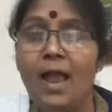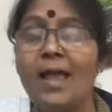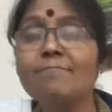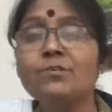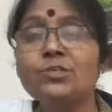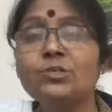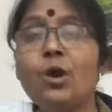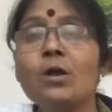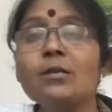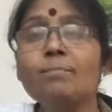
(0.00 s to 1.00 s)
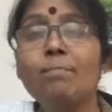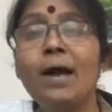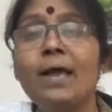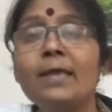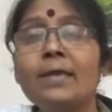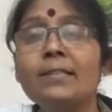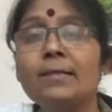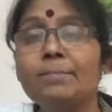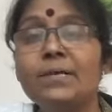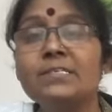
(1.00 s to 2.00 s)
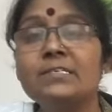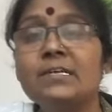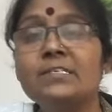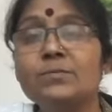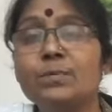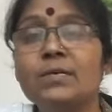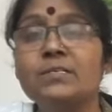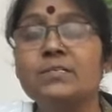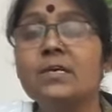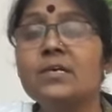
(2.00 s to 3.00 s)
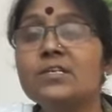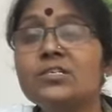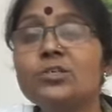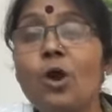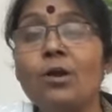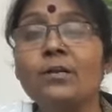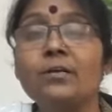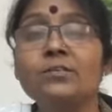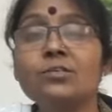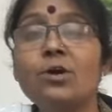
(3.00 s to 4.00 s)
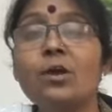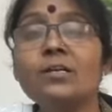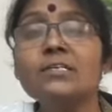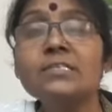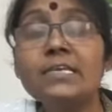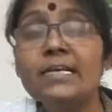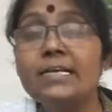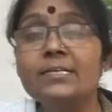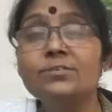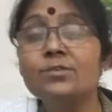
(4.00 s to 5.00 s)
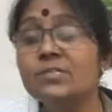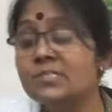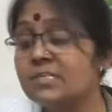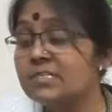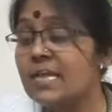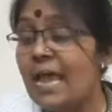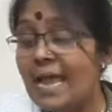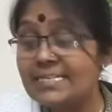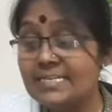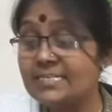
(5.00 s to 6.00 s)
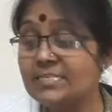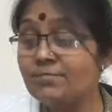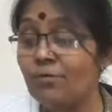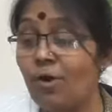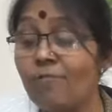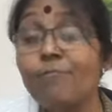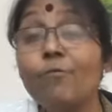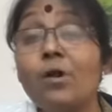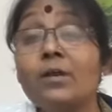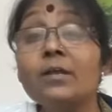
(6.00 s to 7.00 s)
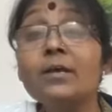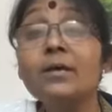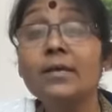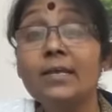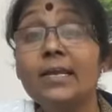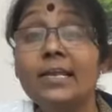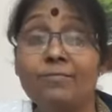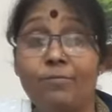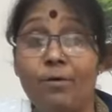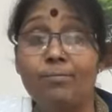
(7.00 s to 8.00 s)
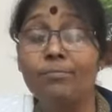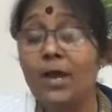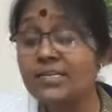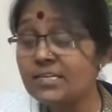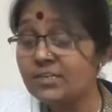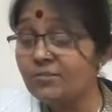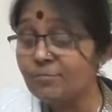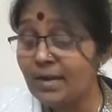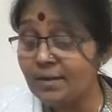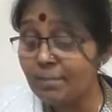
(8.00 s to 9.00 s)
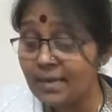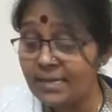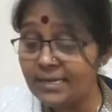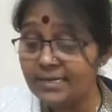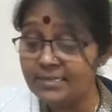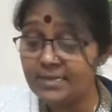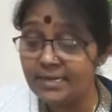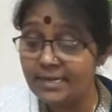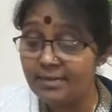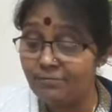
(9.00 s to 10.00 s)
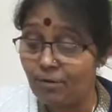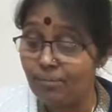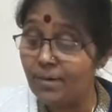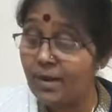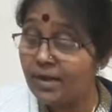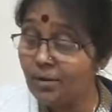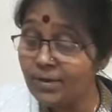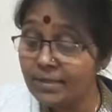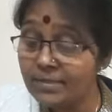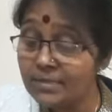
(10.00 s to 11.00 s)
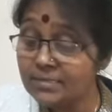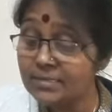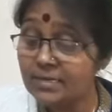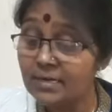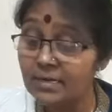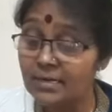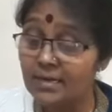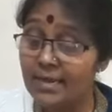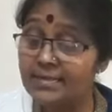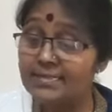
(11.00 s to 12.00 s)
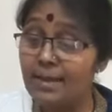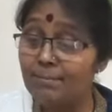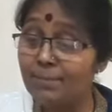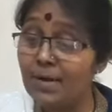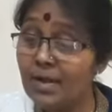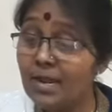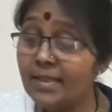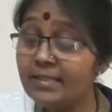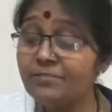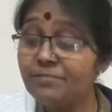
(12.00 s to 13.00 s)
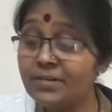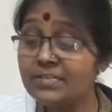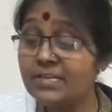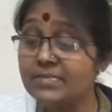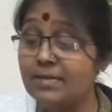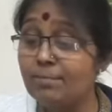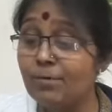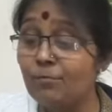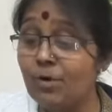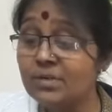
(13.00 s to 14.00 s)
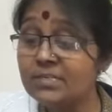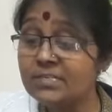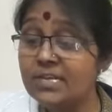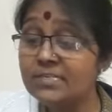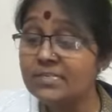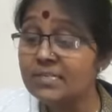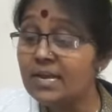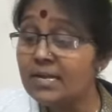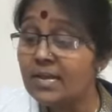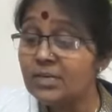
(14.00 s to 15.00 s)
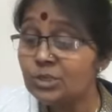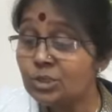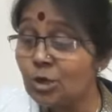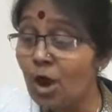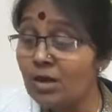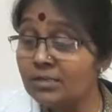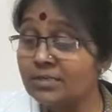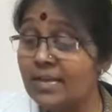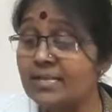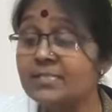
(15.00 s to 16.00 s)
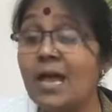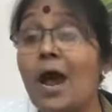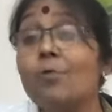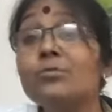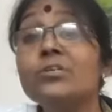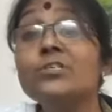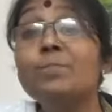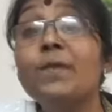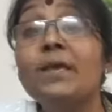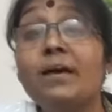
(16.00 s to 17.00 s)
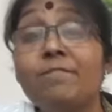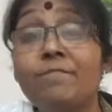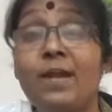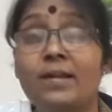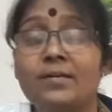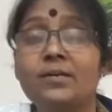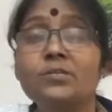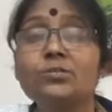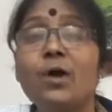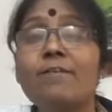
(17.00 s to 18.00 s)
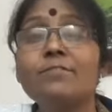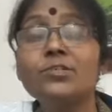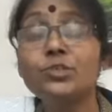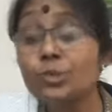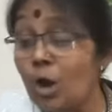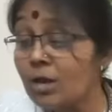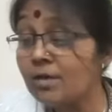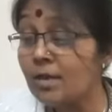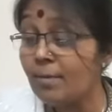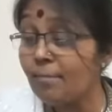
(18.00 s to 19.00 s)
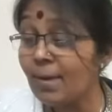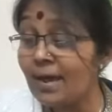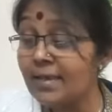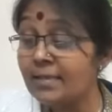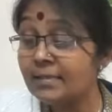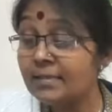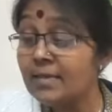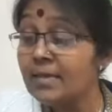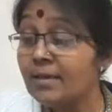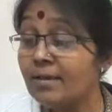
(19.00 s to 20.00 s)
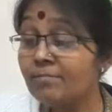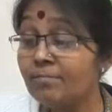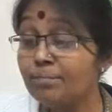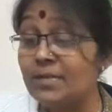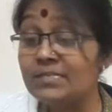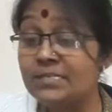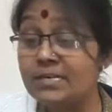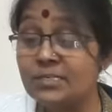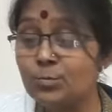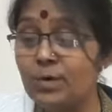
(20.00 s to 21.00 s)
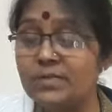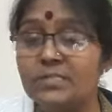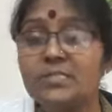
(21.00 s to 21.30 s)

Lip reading: I was shocked by the president's words. Shocked. Shocked is ed. So, this is adjective of what? Ed form. Adjective made by ed form. Now, in this example, in the first example, what it says is that shock tells how the speaker felt. So, I was shocked by the president's words.